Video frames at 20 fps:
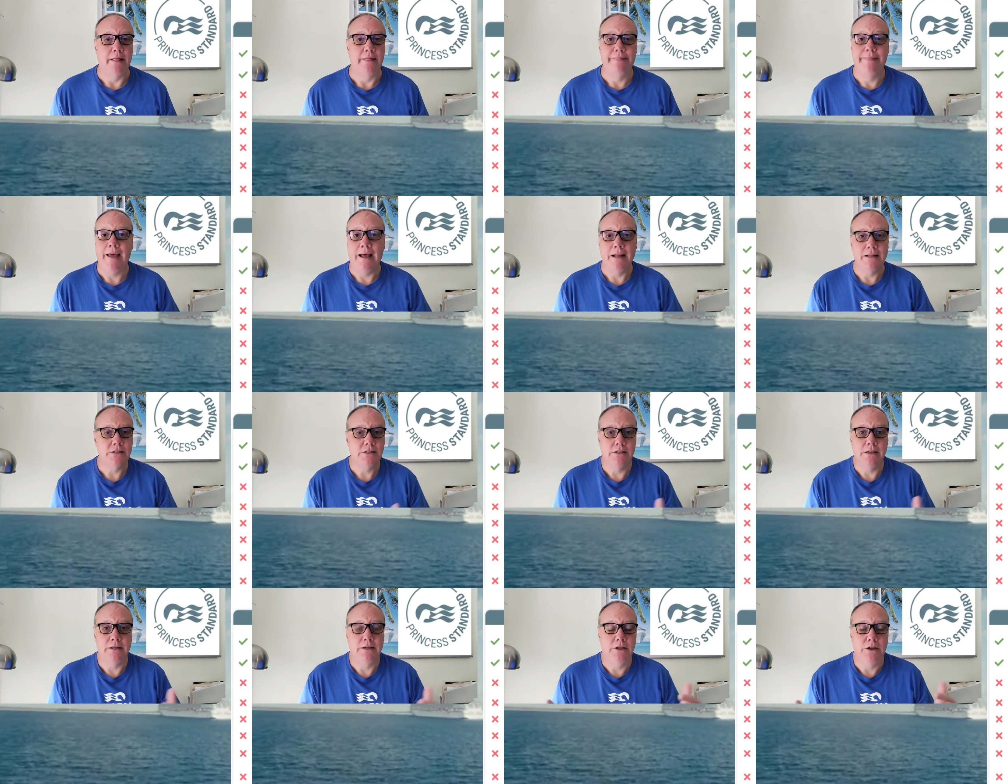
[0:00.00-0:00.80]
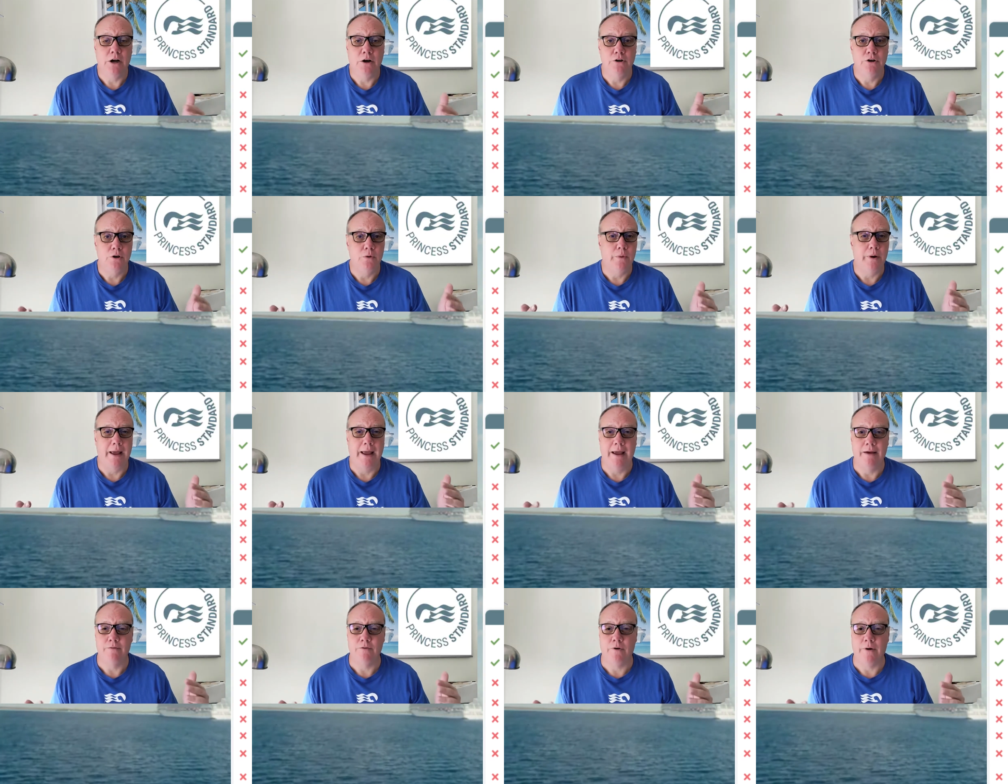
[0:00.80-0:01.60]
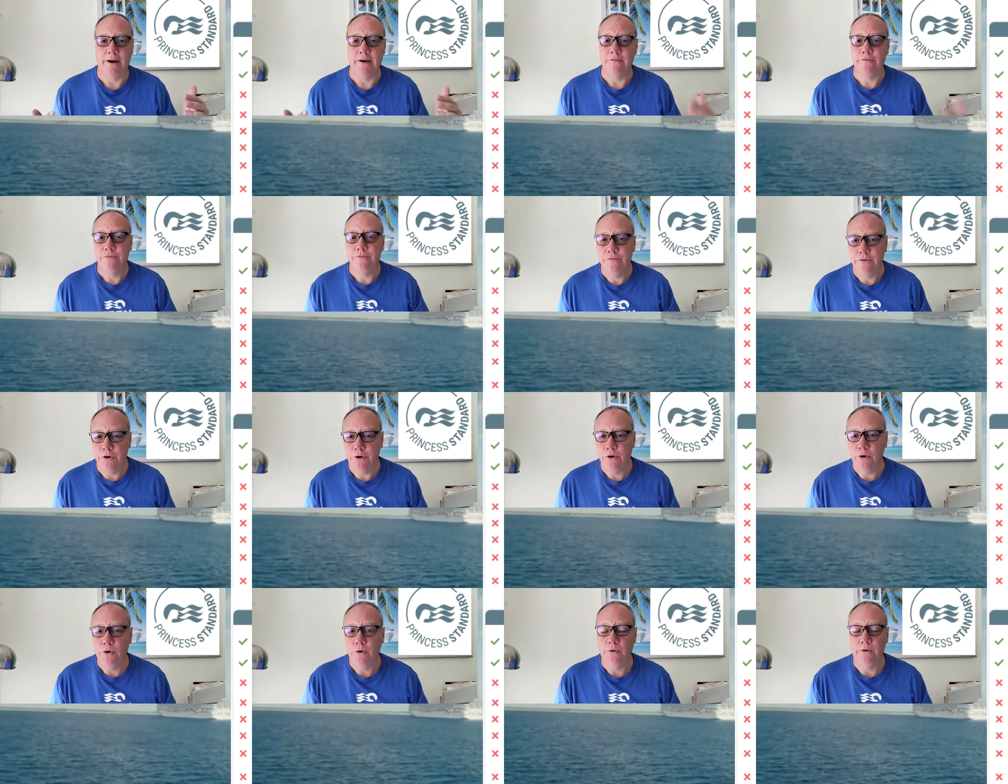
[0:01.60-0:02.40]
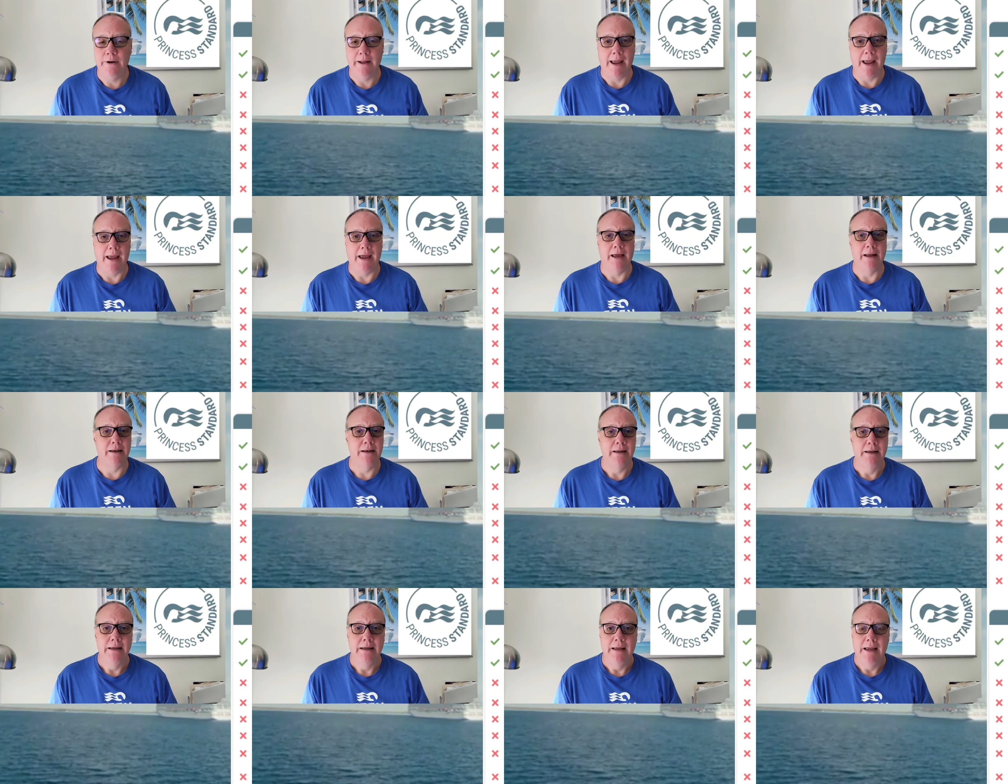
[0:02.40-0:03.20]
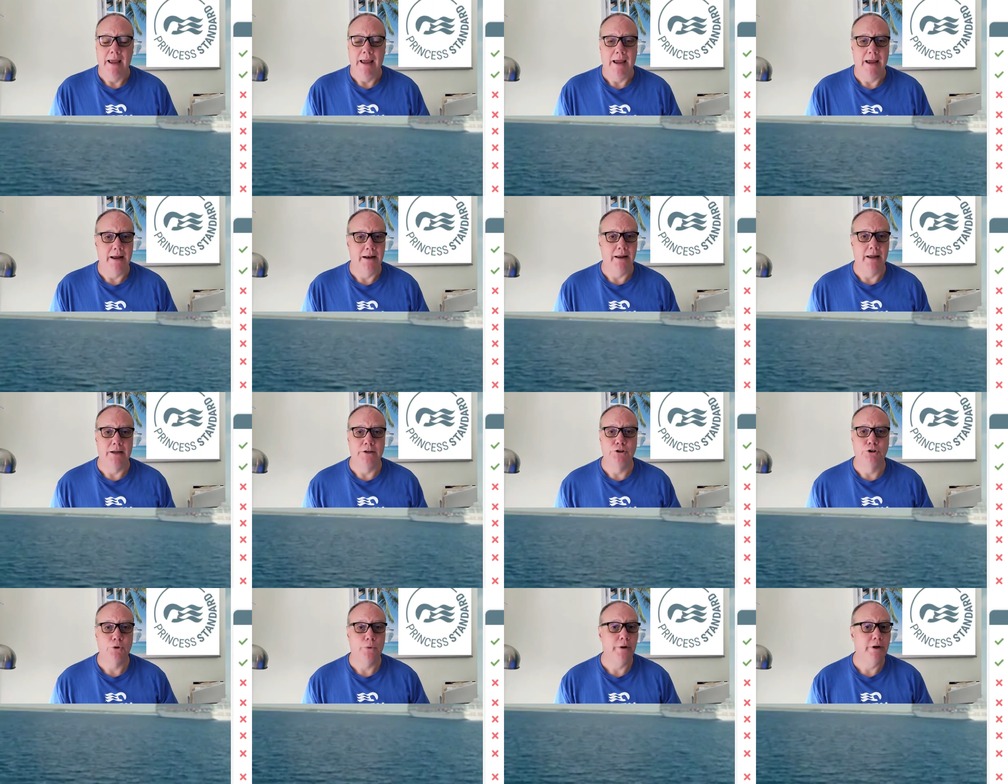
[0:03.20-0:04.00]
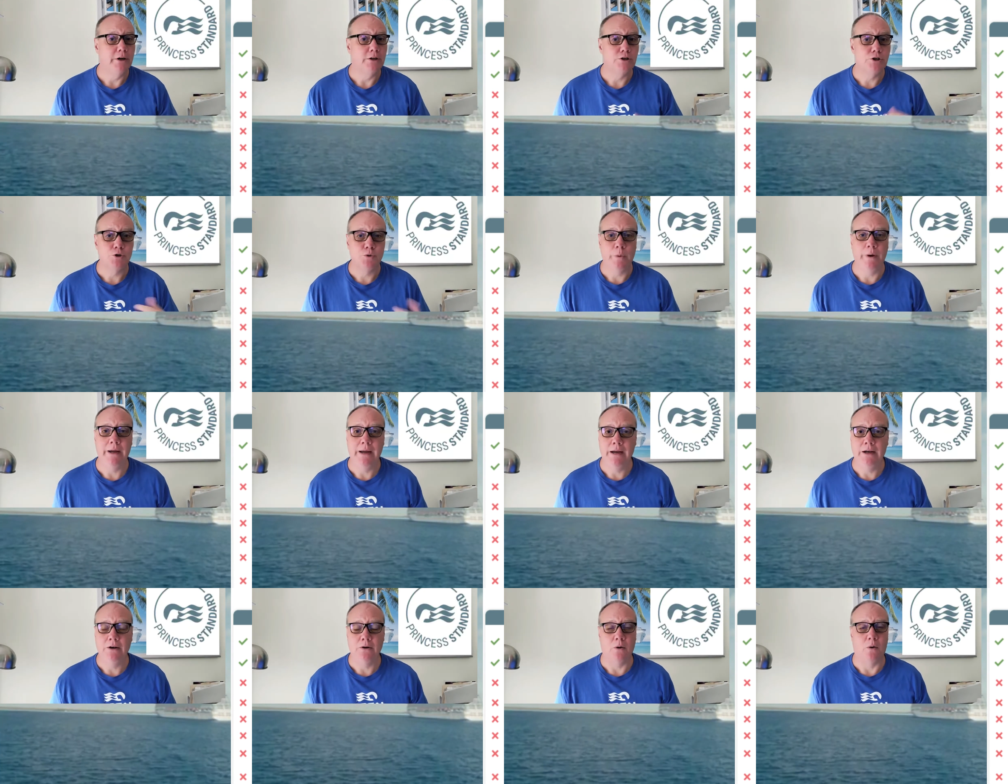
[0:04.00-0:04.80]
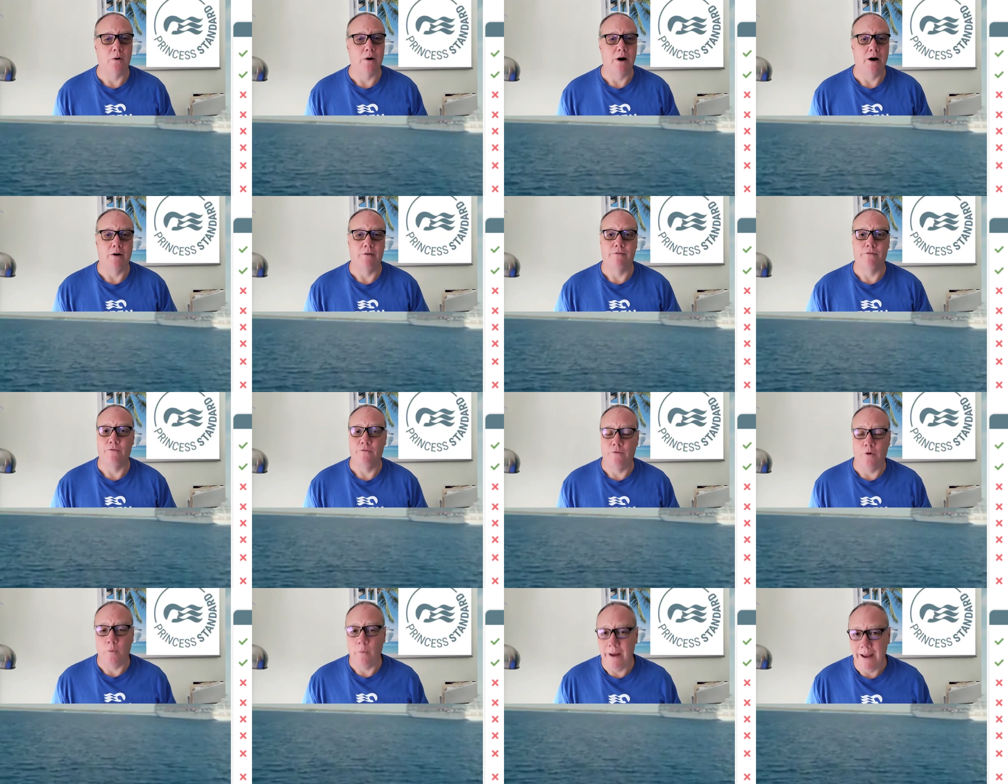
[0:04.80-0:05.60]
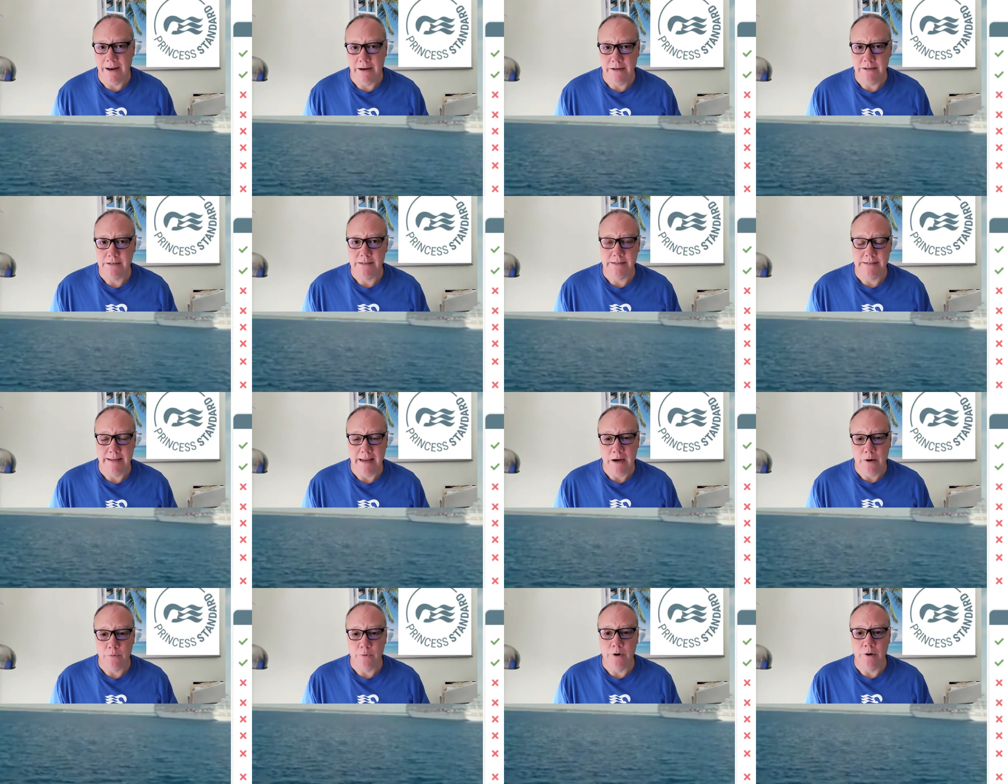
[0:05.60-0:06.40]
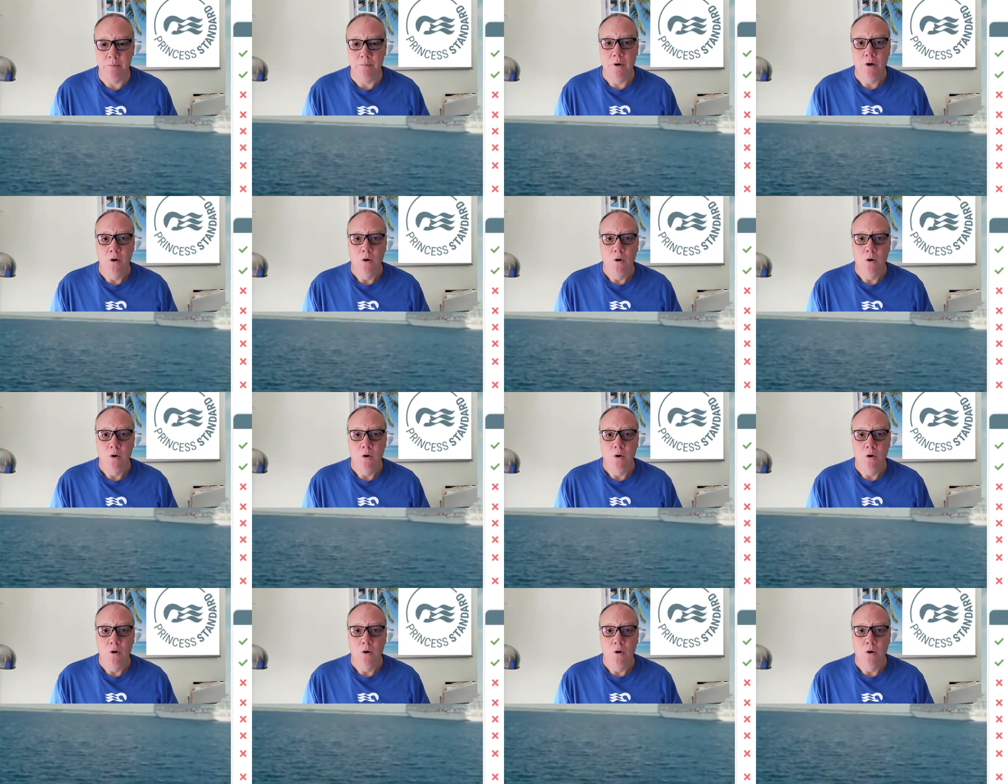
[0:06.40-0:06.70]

that's, you know, you want to have great food and enjoy a suite or a veranda stateroom,